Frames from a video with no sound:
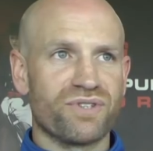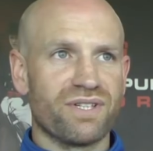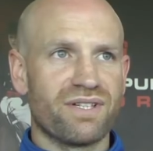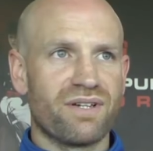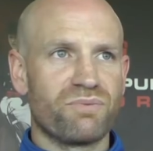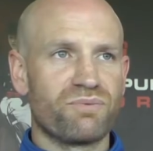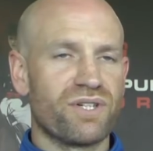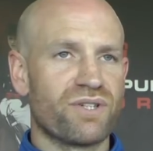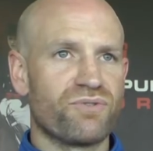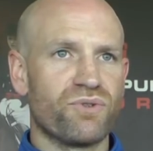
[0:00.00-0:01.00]
to it. I'm
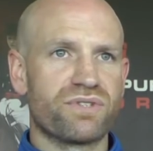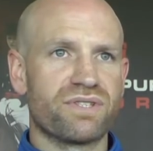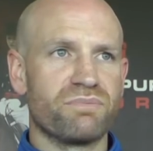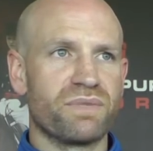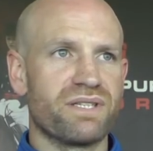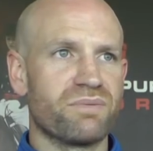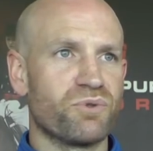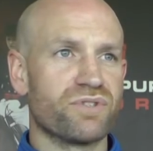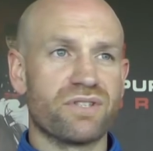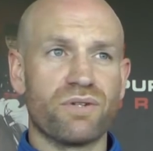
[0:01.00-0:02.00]
really looking forward to meeting the
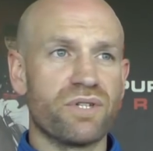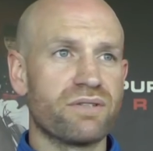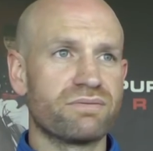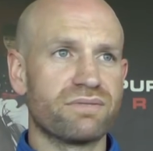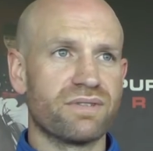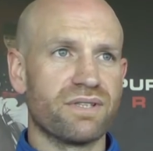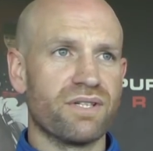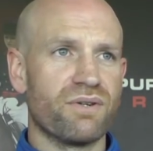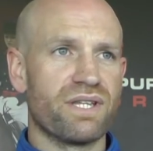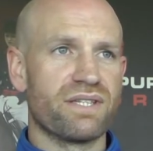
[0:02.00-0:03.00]
boys I don't know.
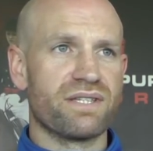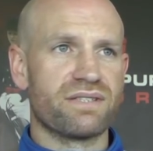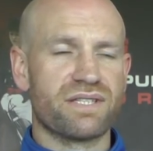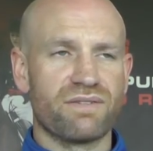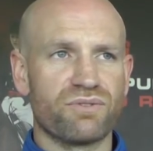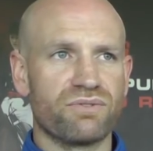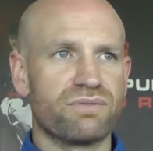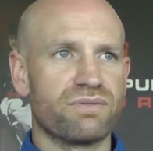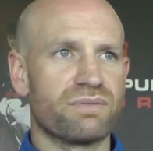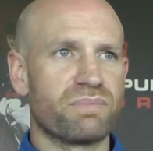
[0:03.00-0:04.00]
There's several
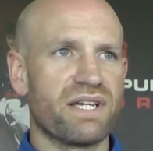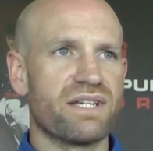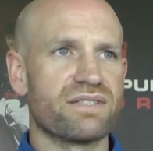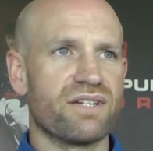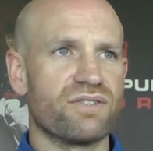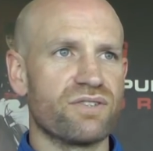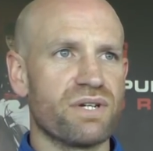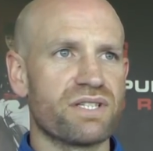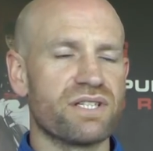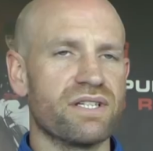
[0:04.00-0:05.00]
players that I do
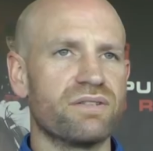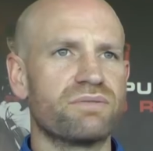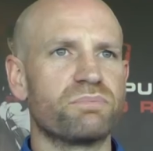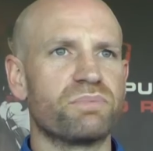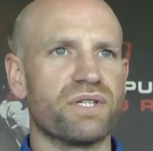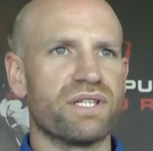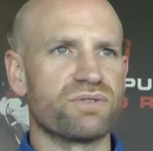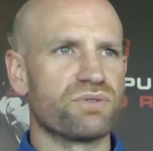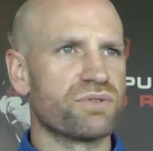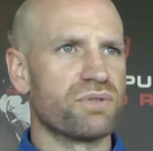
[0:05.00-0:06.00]
actually know, but
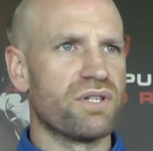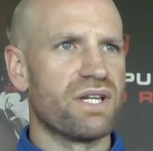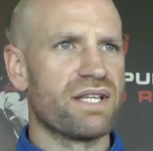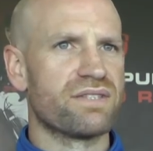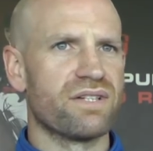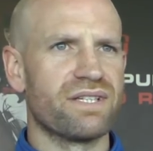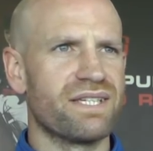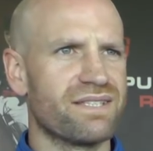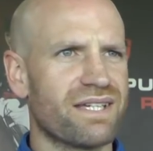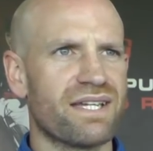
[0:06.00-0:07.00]
there's also a lot of lads that I
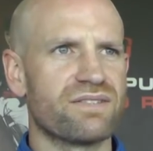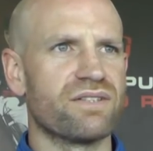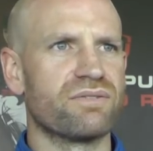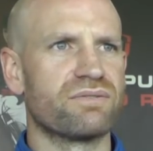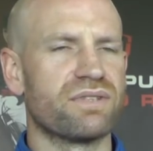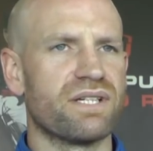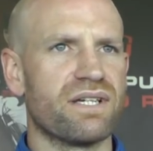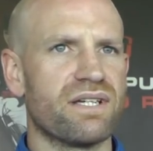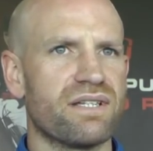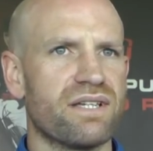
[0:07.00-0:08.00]
need to get to know,
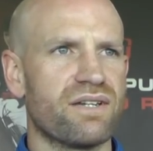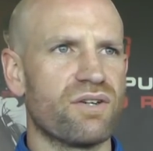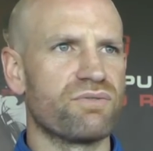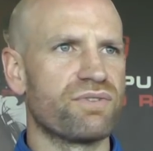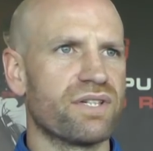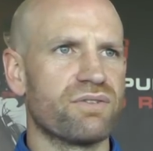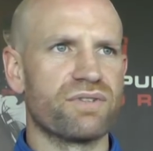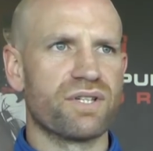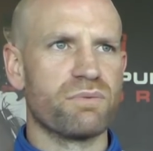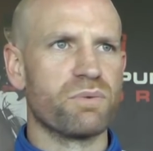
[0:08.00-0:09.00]
and hopefully over
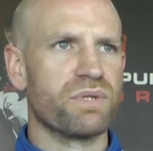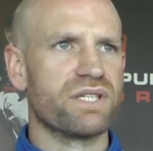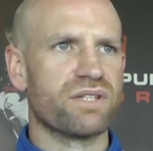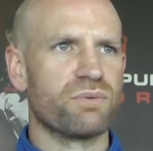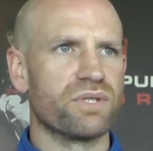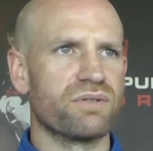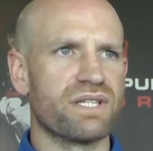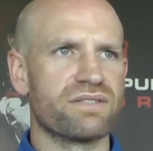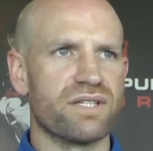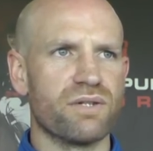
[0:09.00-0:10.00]
the coming weeks I will
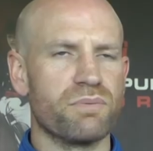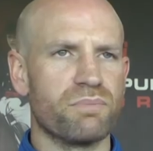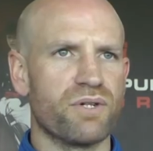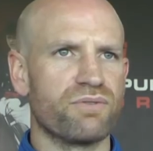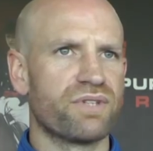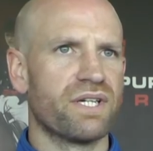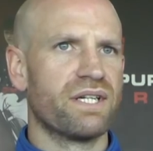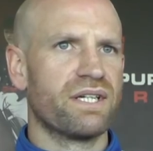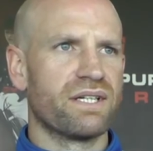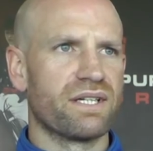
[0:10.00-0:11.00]
get to know them both
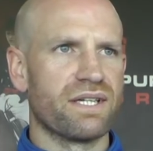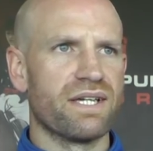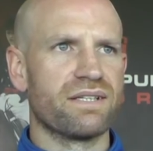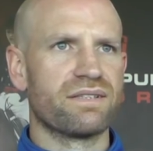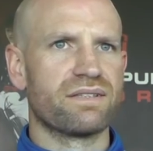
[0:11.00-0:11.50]
again,